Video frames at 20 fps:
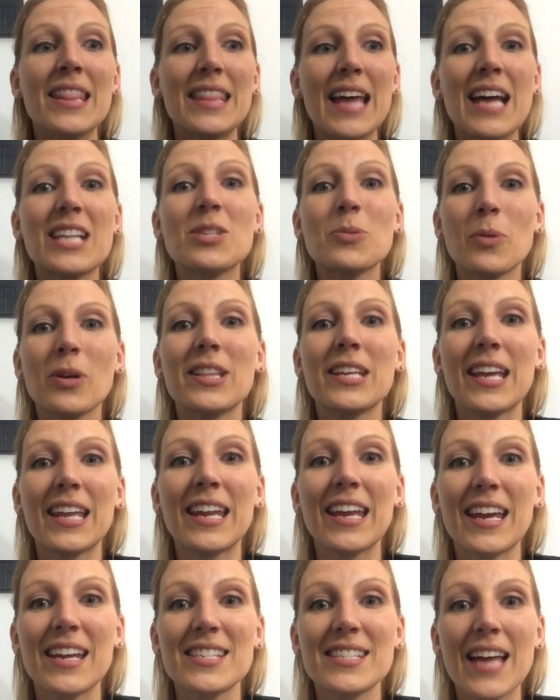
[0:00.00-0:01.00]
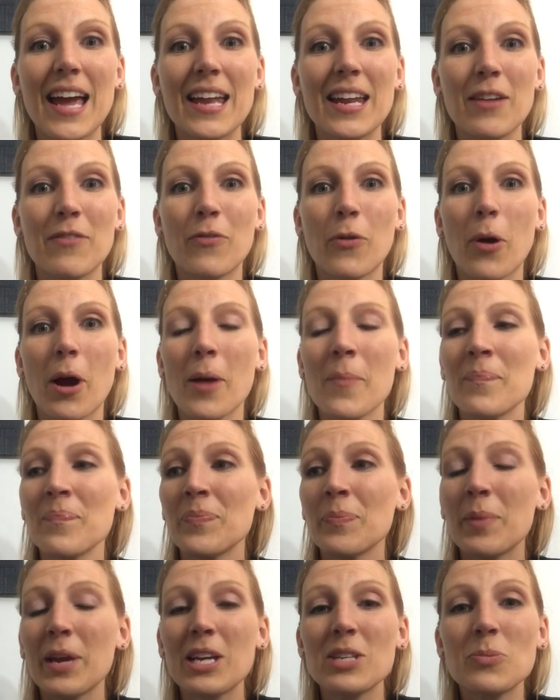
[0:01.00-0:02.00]
That's worth getting excited for.
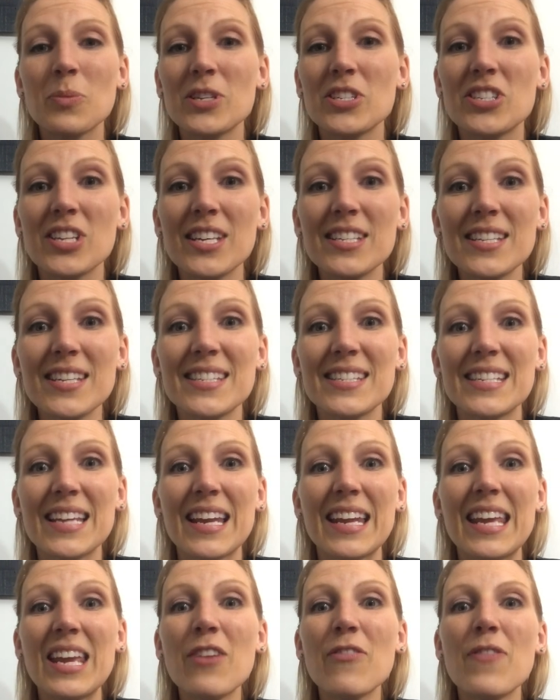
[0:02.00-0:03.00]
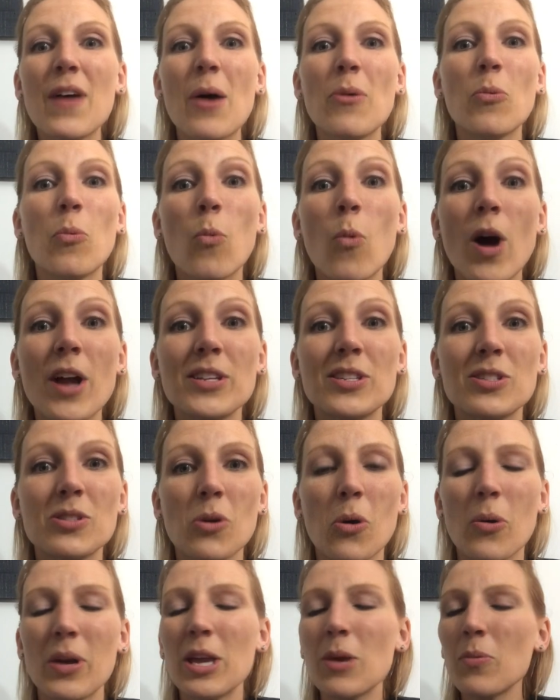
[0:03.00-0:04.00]
Because what Jesus did, he found one
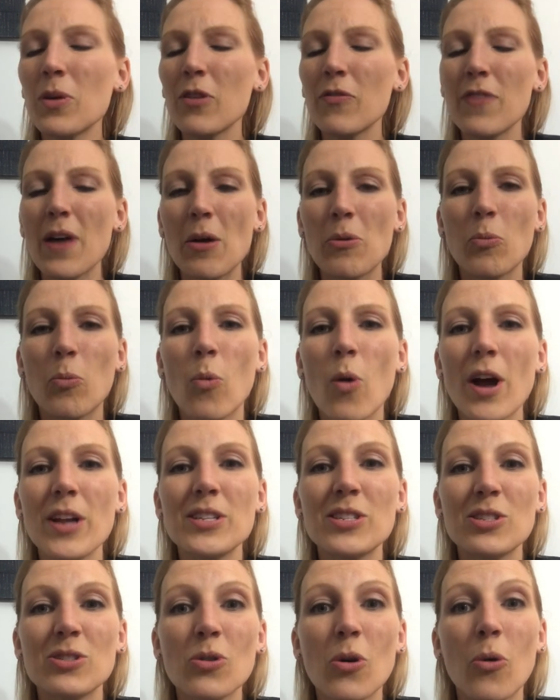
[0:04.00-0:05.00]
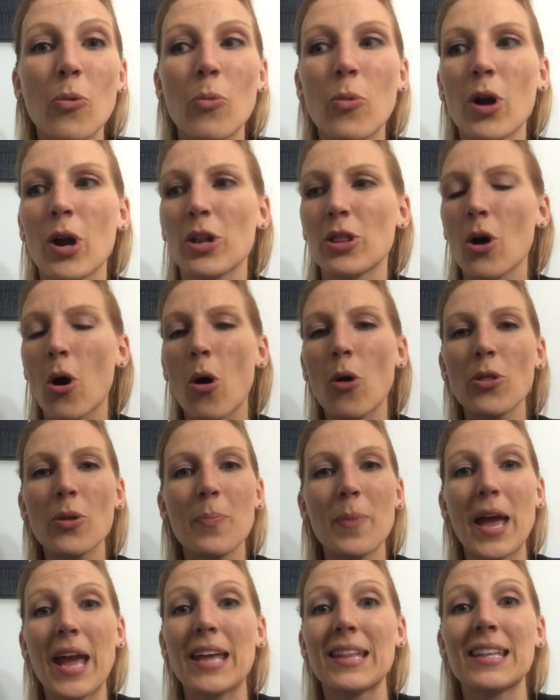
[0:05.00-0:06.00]
soul. He would have found one soul worth all
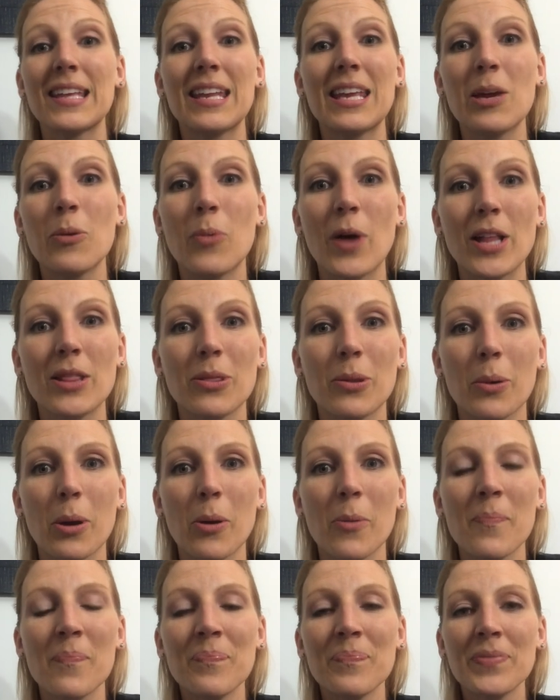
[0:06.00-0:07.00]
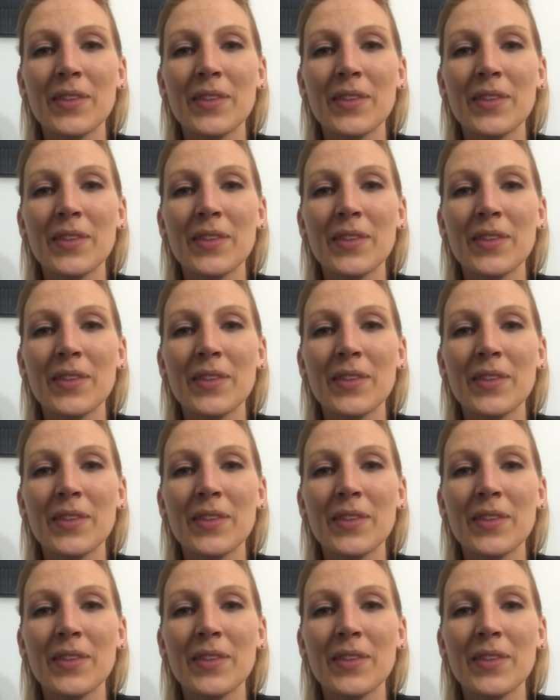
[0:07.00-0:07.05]
the pain that he went through.